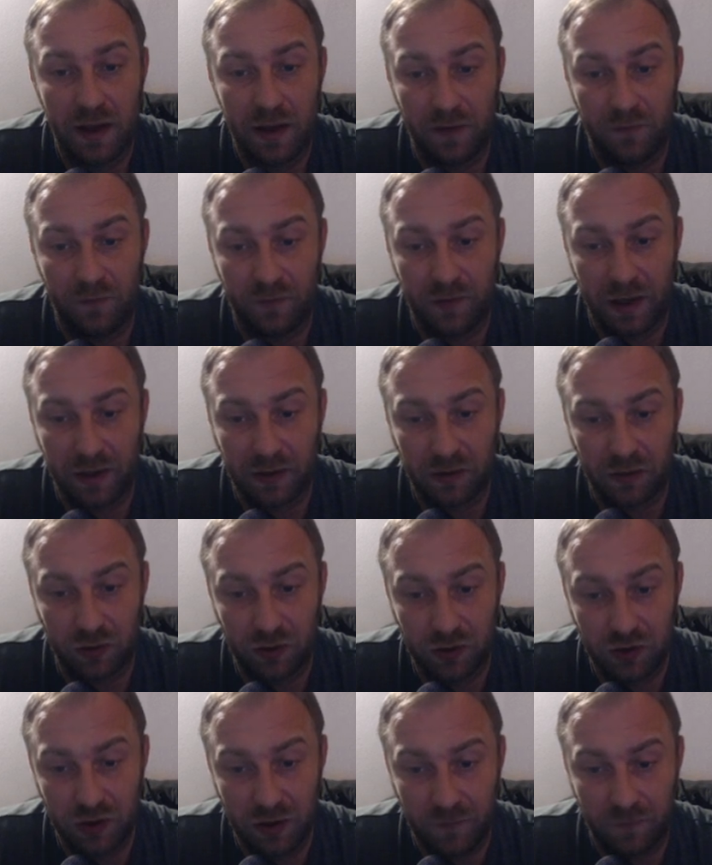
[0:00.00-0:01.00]
If knight
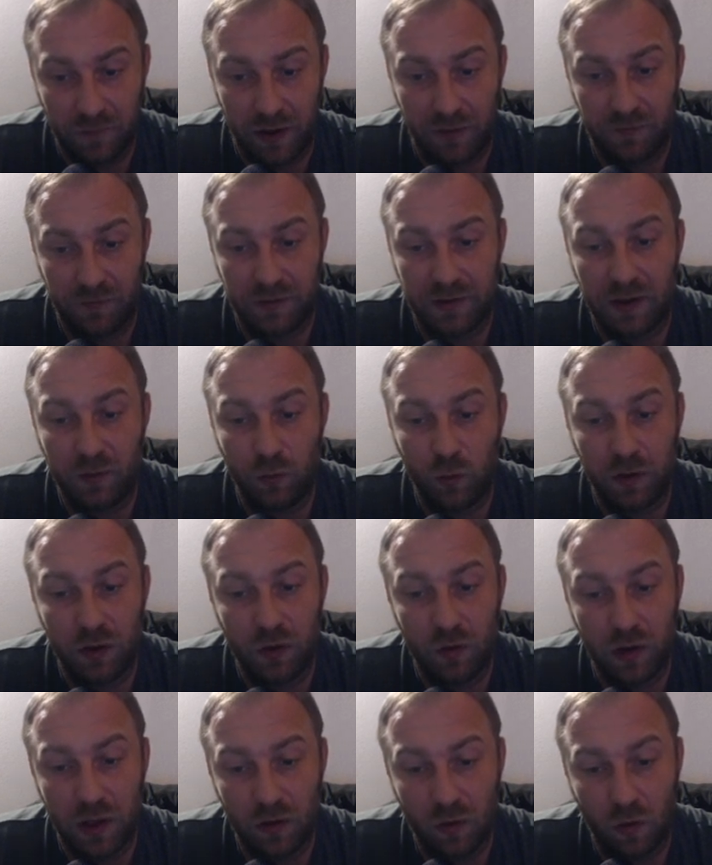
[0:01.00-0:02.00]
on g5, then
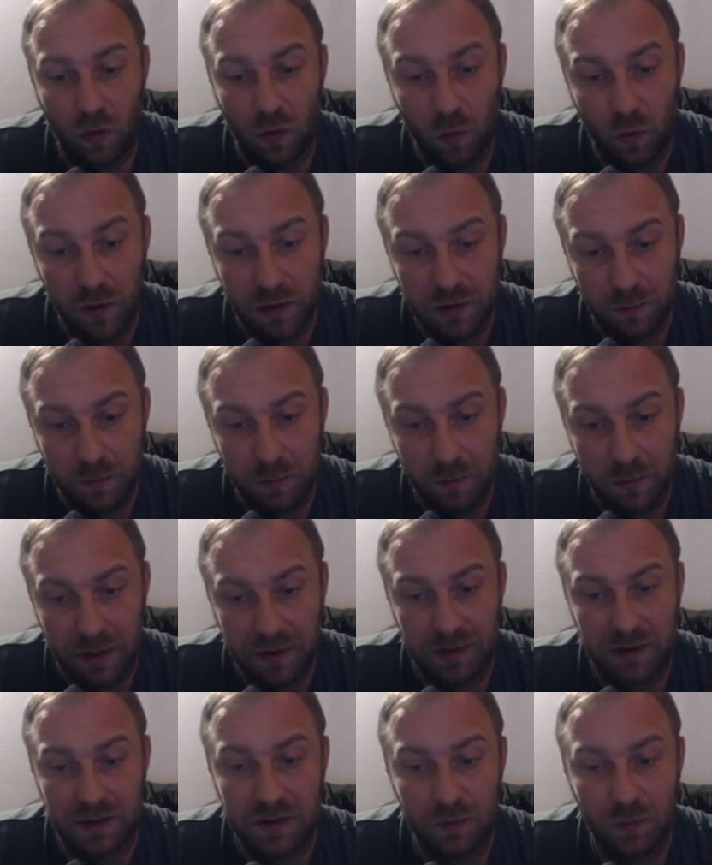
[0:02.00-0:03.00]
you can always
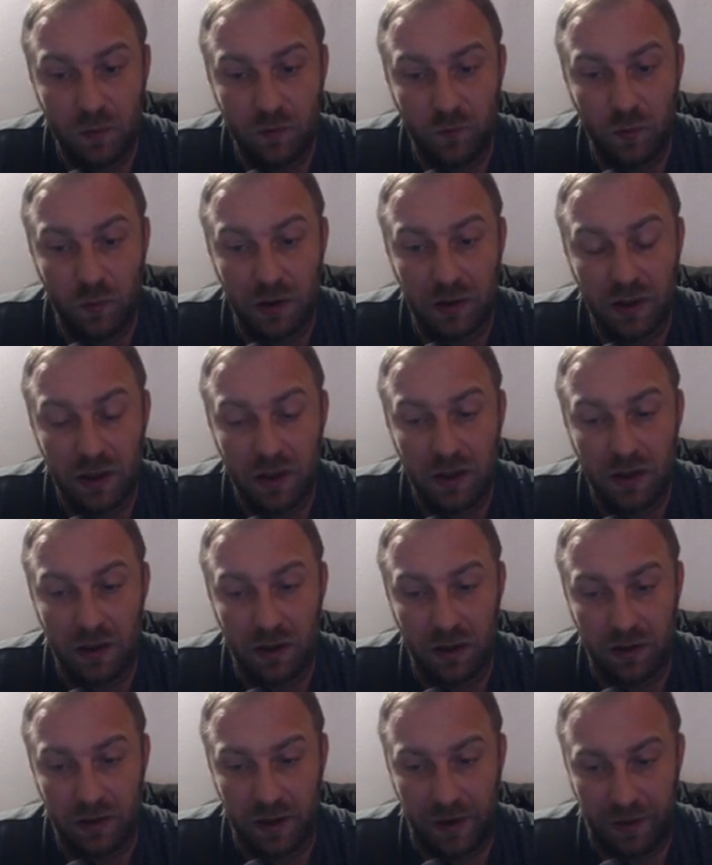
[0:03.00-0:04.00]
met this move with
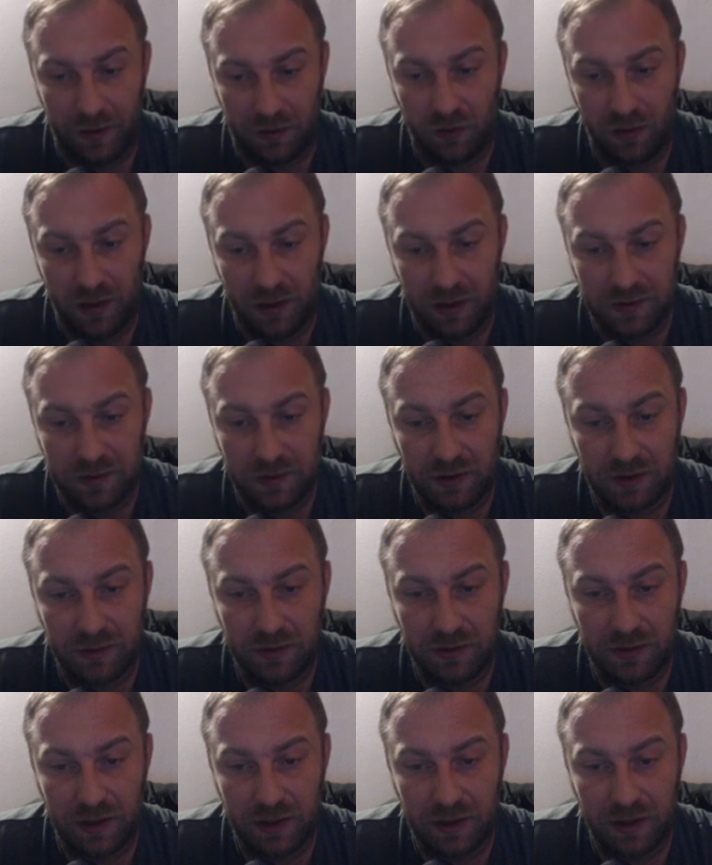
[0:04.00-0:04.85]
knight on a6.